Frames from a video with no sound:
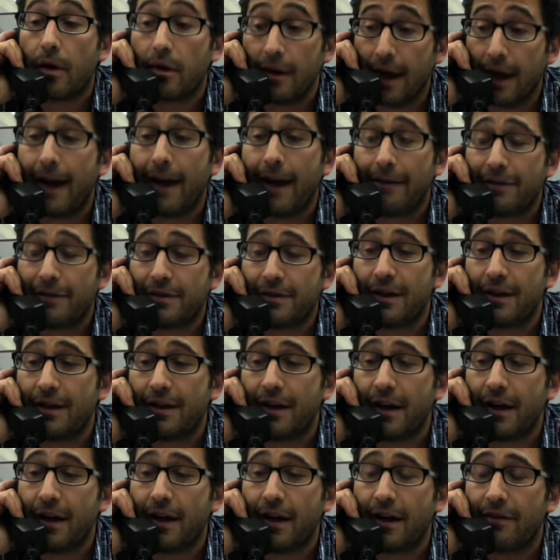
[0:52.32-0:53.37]
Yeah, I've
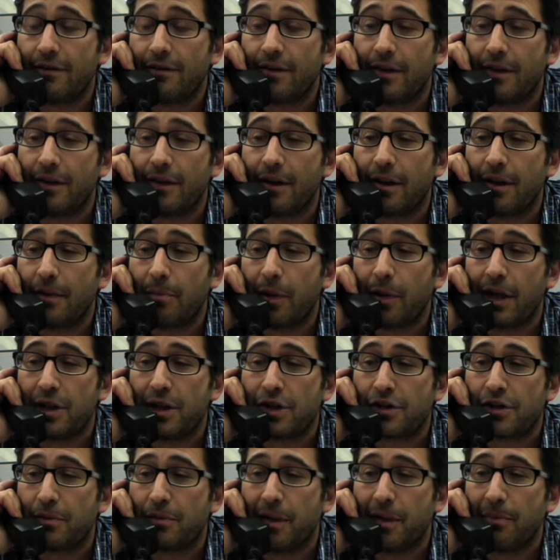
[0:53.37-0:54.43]
seen
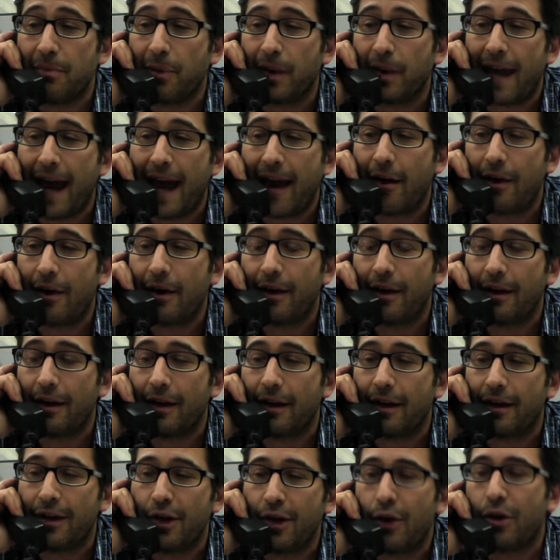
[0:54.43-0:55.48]
pictures of people carrying
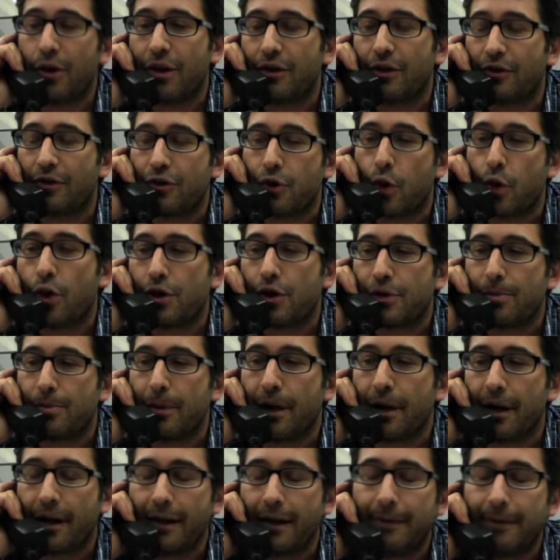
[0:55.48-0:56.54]
a Curious George
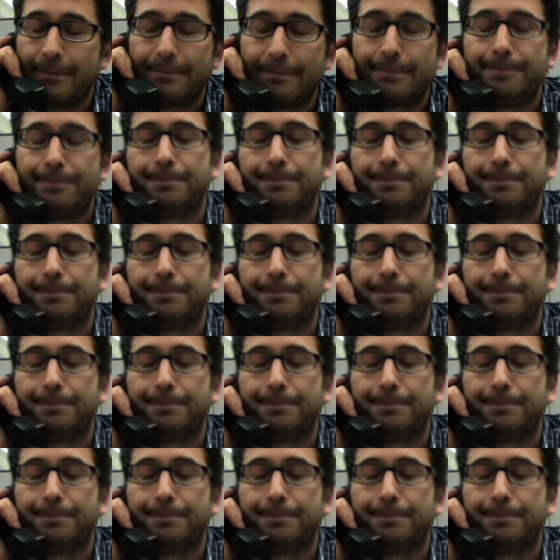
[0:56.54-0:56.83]
monkey.